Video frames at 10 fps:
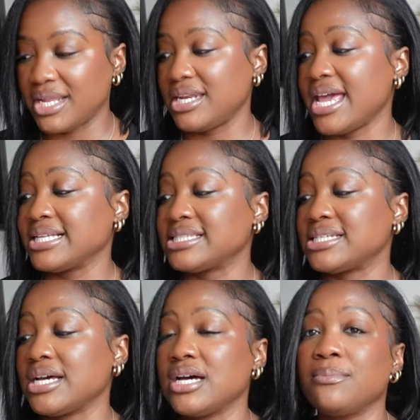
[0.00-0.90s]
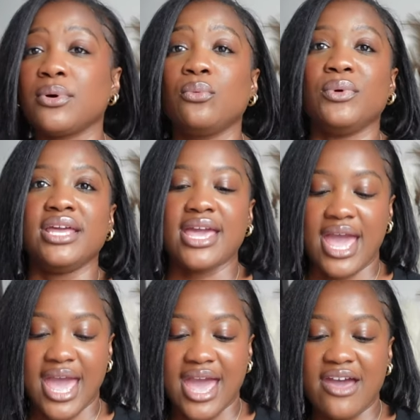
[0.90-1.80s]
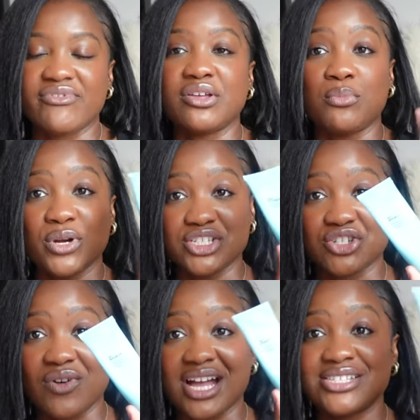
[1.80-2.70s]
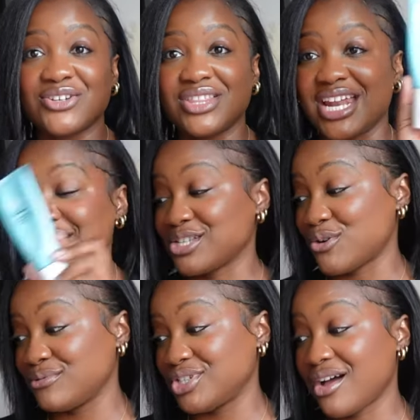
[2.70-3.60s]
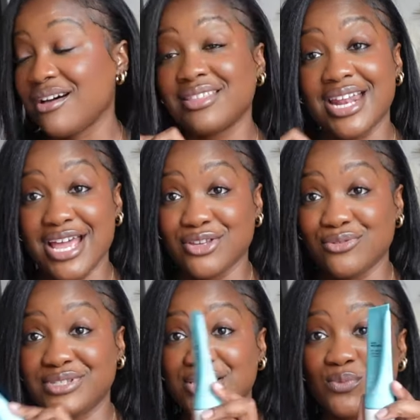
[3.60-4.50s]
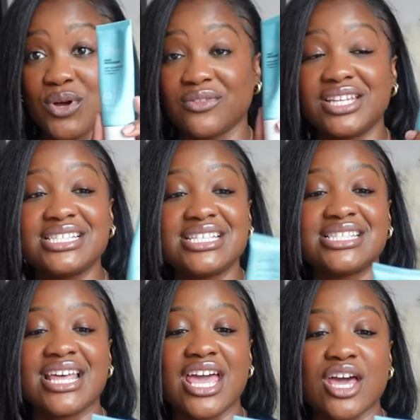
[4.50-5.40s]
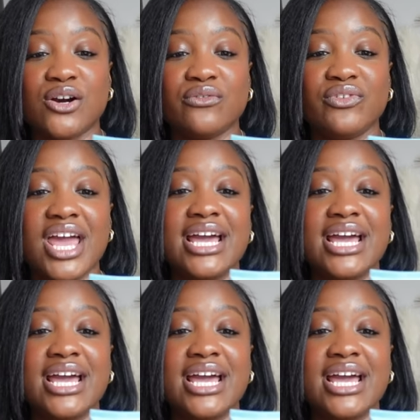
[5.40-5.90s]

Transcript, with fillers: Next up, we have the moisturizer that I told y'all that I use as well. This is the e.l.f.